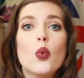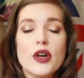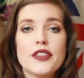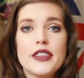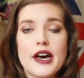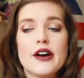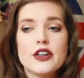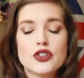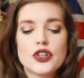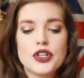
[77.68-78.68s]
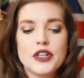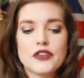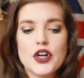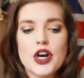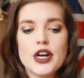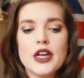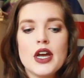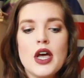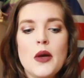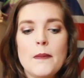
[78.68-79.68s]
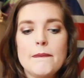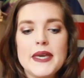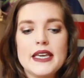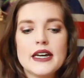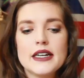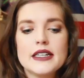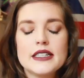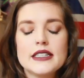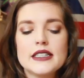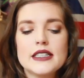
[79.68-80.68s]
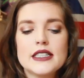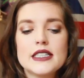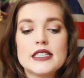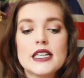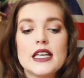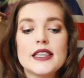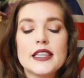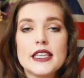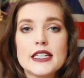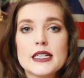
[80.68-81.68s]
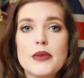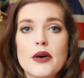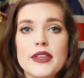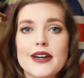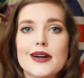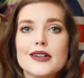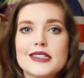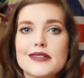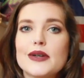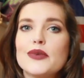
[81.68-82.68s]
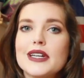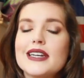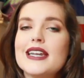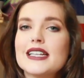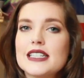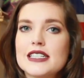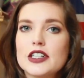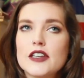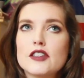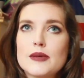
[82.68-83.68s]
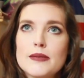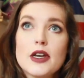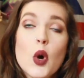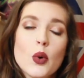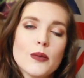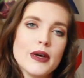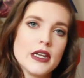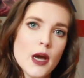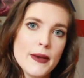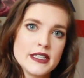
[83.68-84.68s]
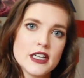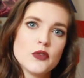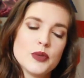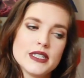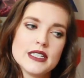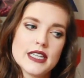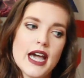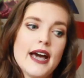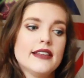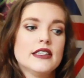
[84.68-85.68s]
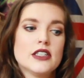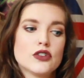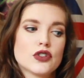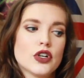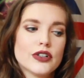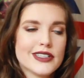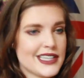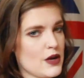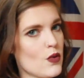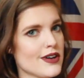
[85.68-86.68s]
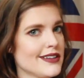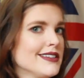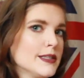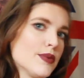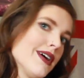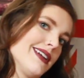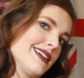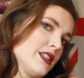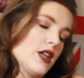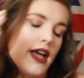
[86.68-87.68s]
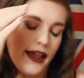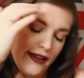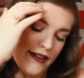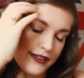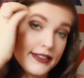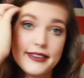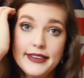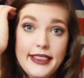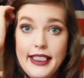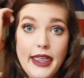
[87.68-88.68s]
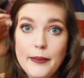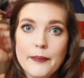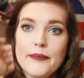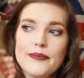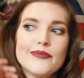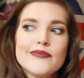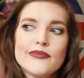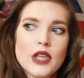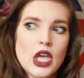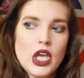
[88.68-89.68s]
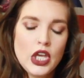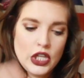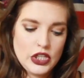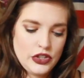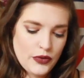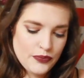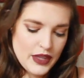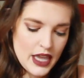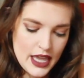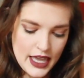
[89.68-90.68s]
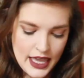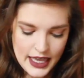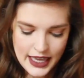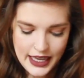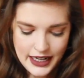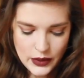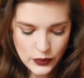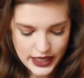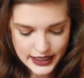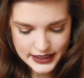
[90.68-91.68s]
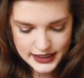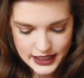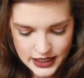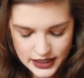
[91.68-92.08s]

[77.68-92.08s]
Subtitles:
with that $100 gift card, because the things I bought with that card are stuff I wouldn't necessarily have spent my own money on myself, but since I had this $100 and I wanted these products, I got them. So, anyways,